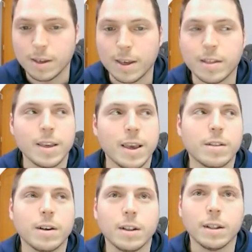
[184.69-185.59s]
It
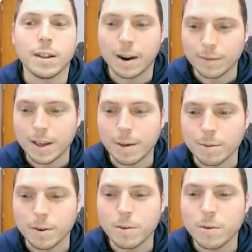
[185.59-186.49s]
takes a lot of time
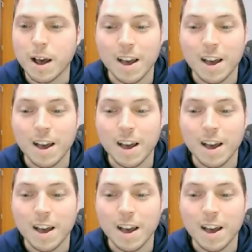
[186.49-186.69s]
to do.